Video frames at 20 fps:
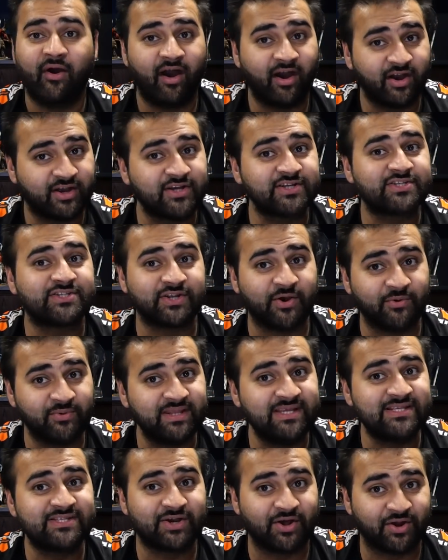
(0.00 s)
a
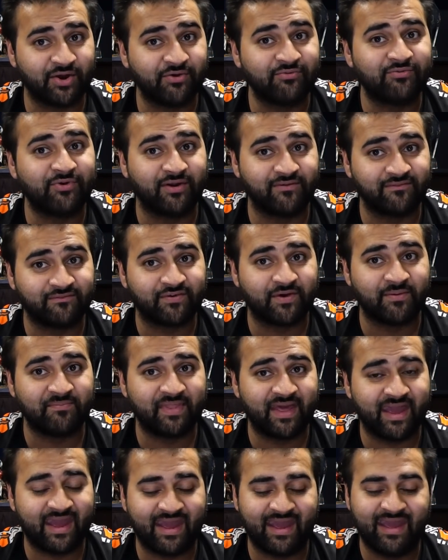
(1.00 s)
Custodes gonna run from
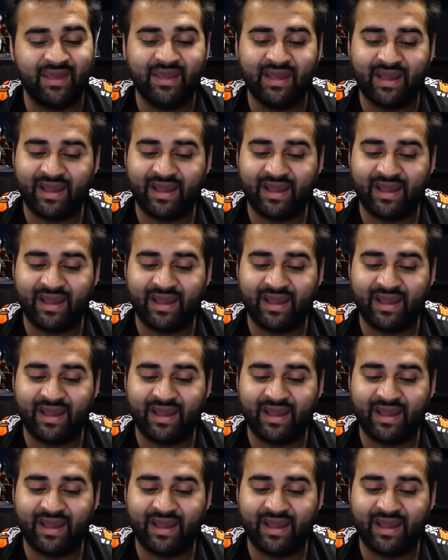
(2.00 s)
there,